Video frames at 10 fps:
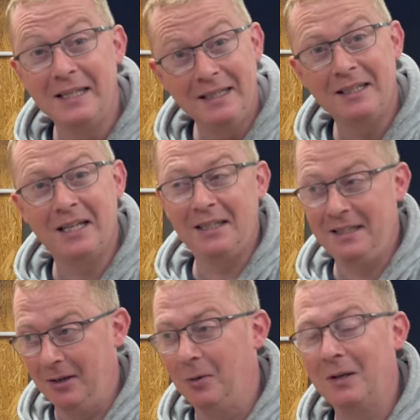then,
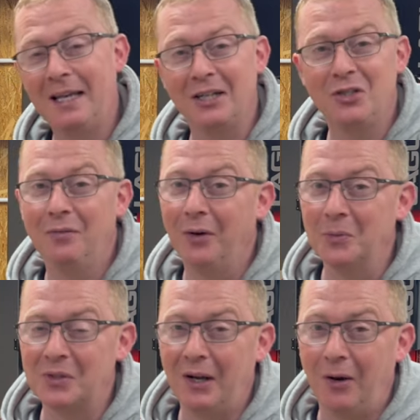you know, cast your
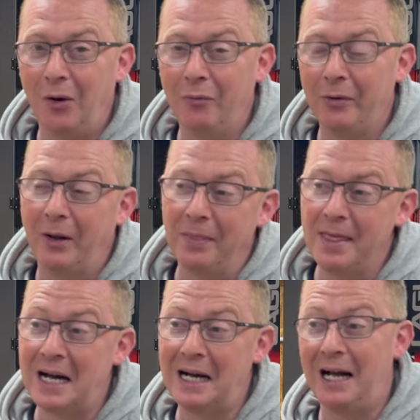vote over on
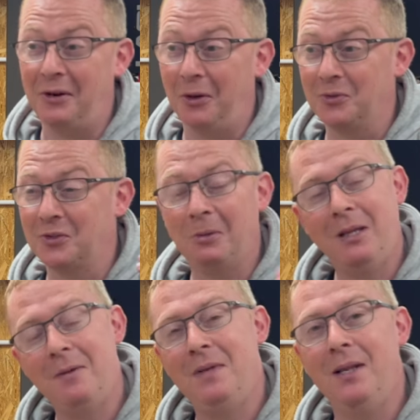that. And also
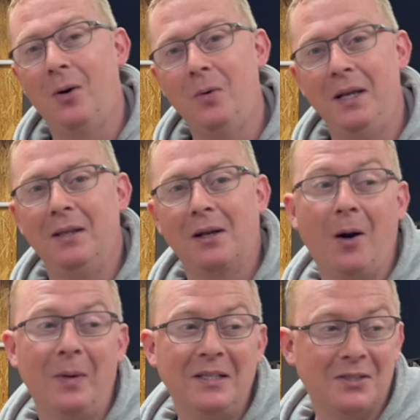let me know in the
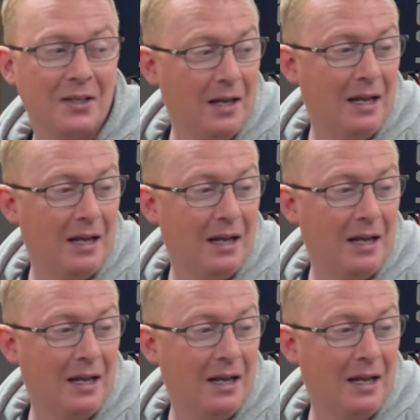comments.